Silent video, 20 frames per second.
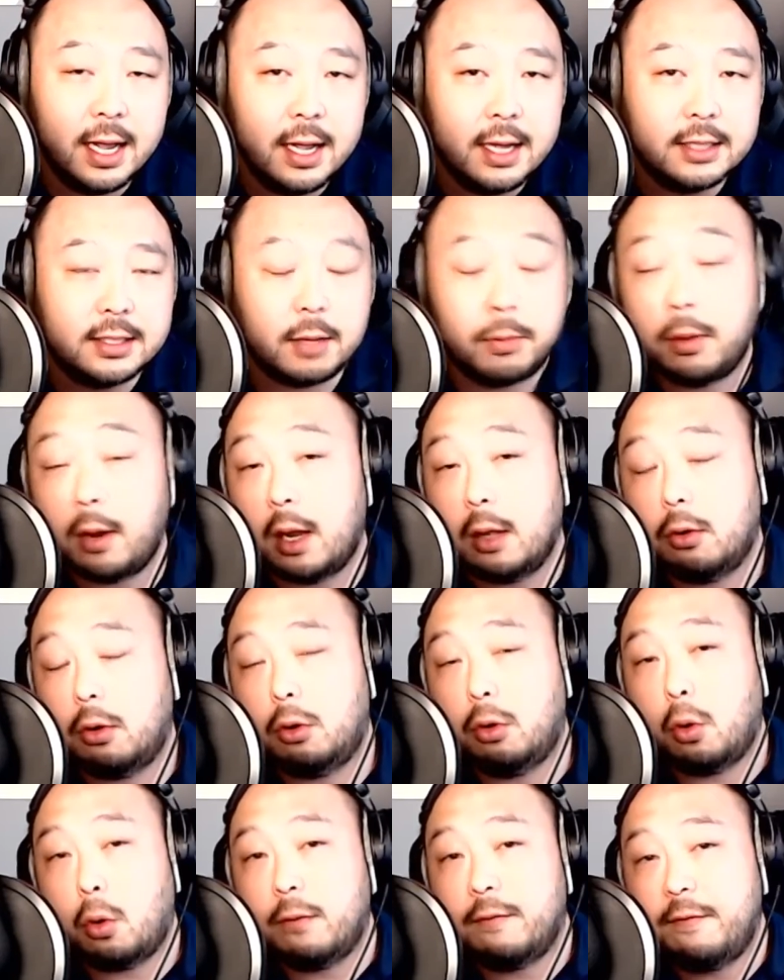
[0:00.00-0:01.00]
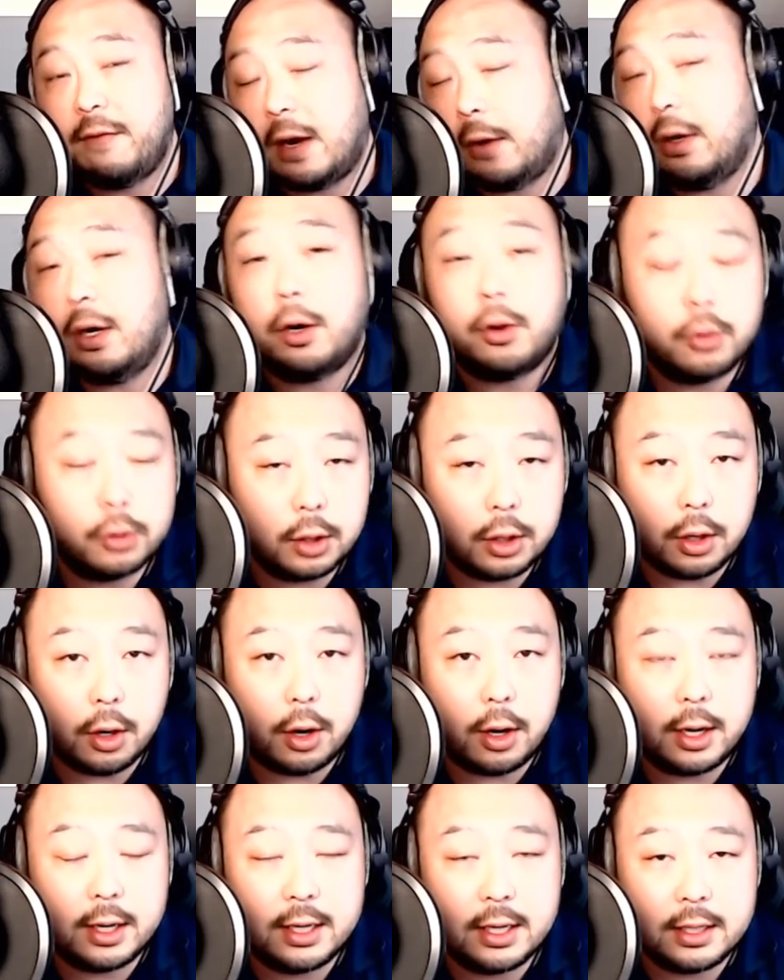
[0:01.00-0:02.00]
Something I learned very early
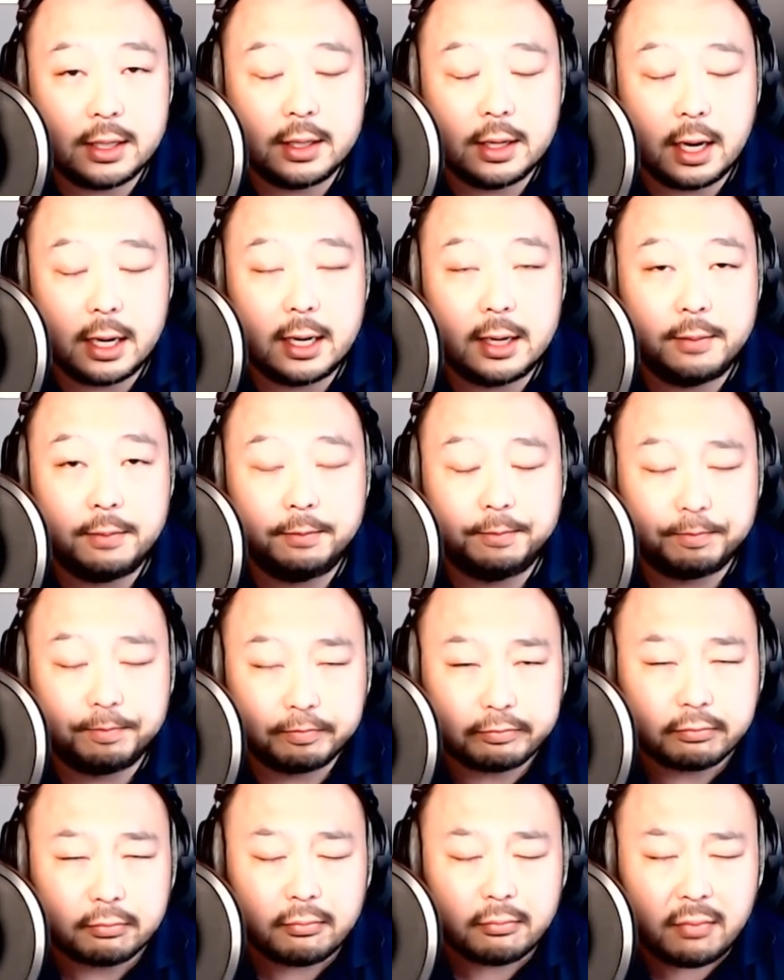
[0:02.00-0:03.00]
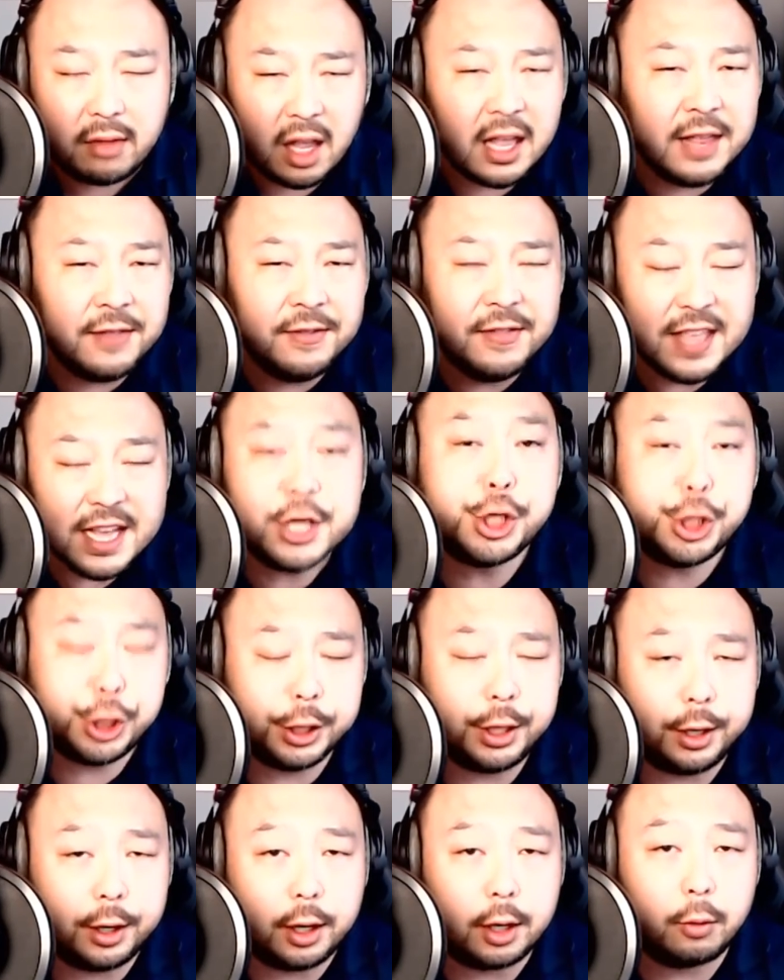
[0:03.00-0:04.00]
on in this
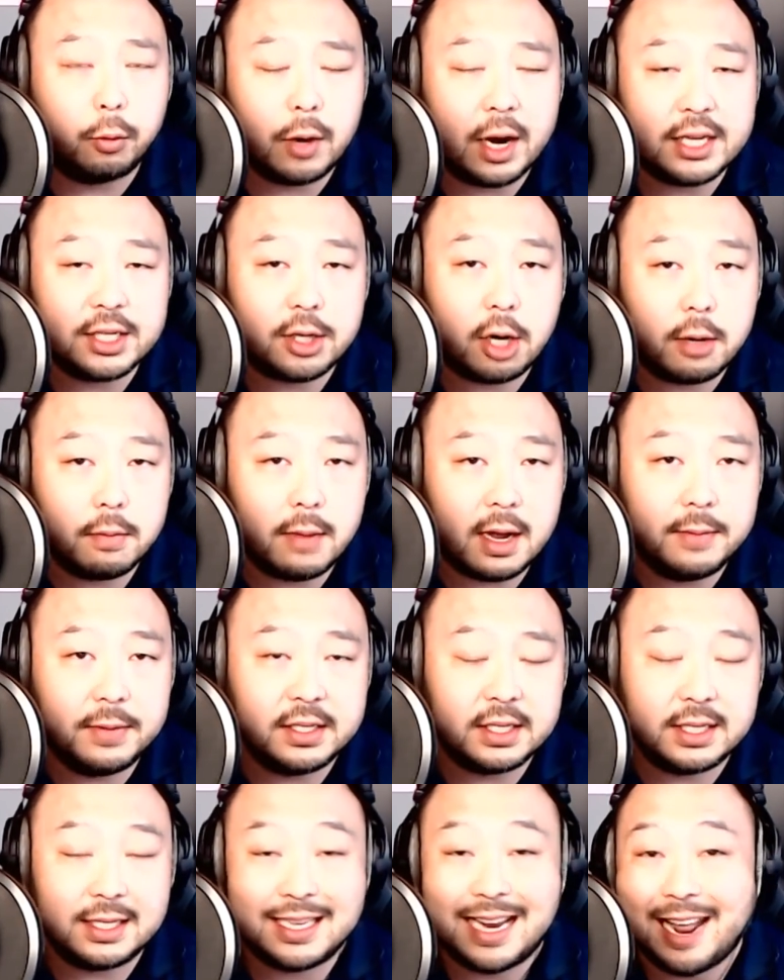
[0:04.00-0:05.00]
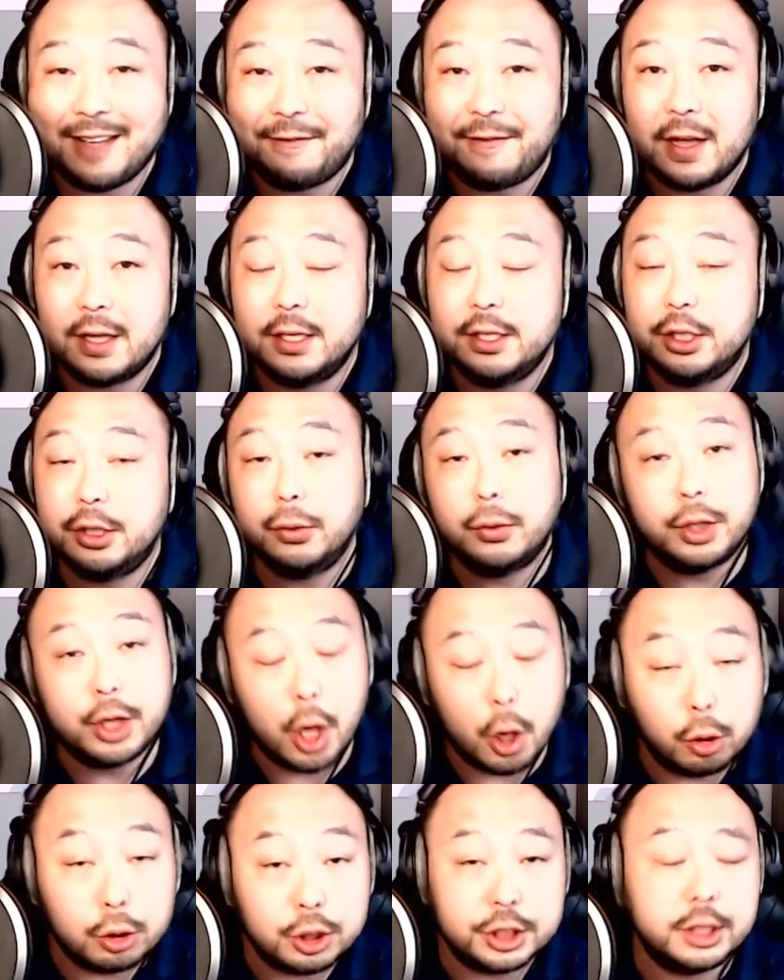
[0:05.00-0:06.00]
year when I started my business is I fell into
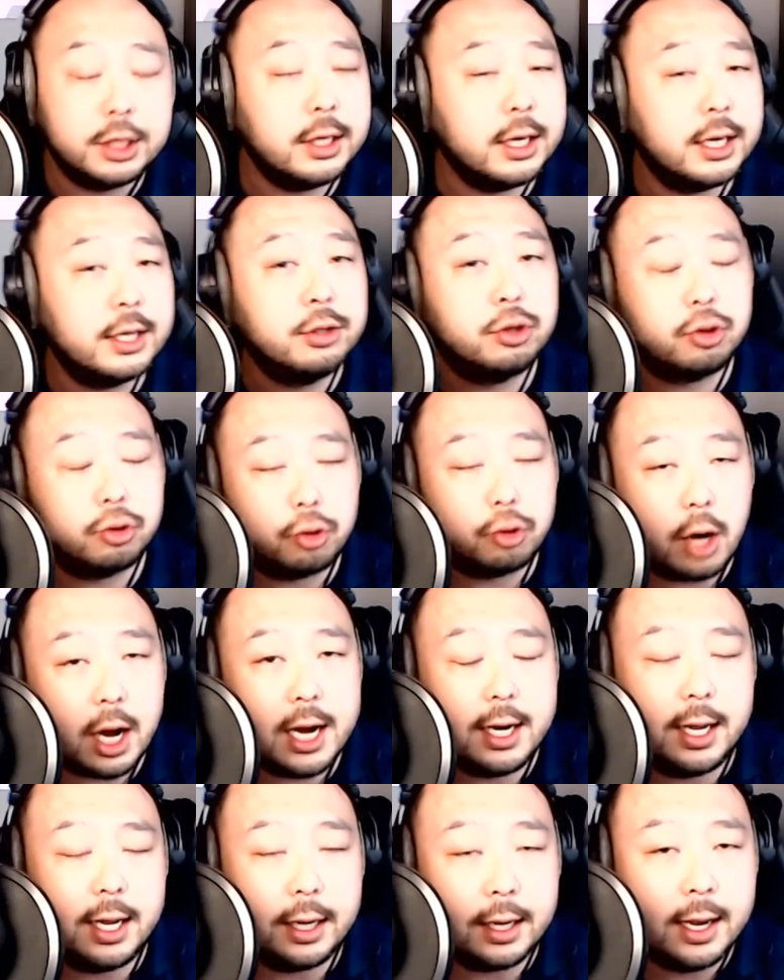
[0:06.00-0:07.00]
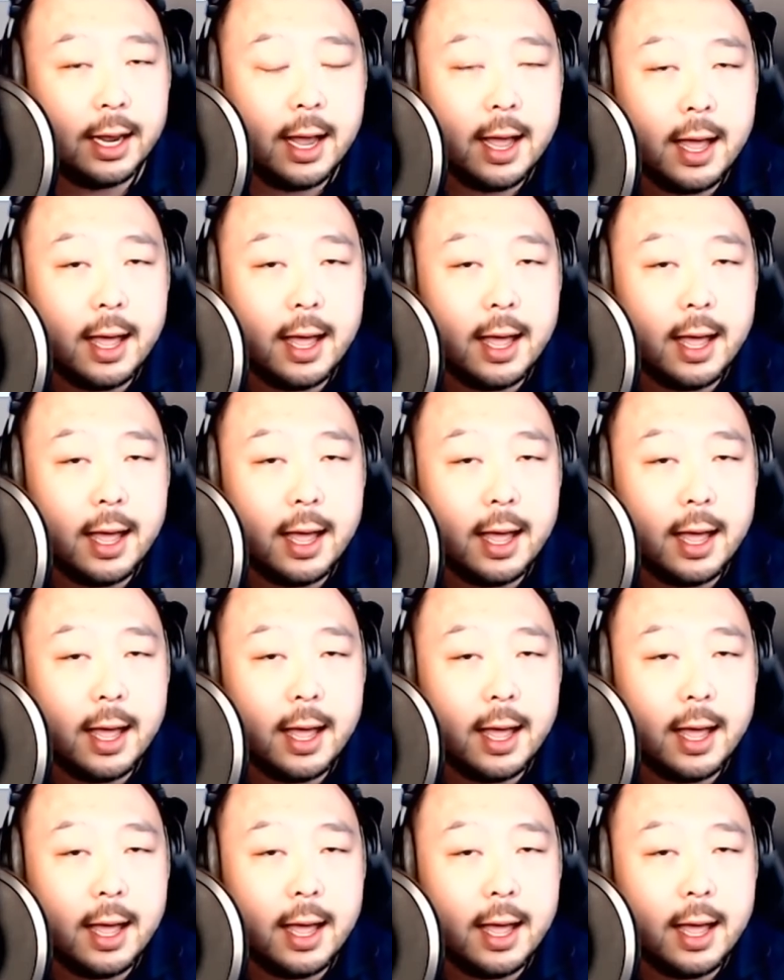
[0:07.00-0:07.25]
coaching and training.